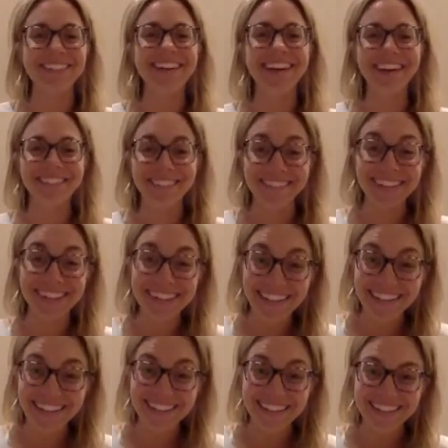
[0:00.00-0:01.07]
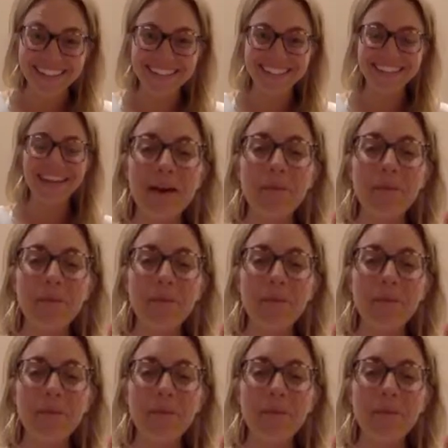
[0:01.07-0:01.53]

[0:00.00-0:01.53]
whatever it is,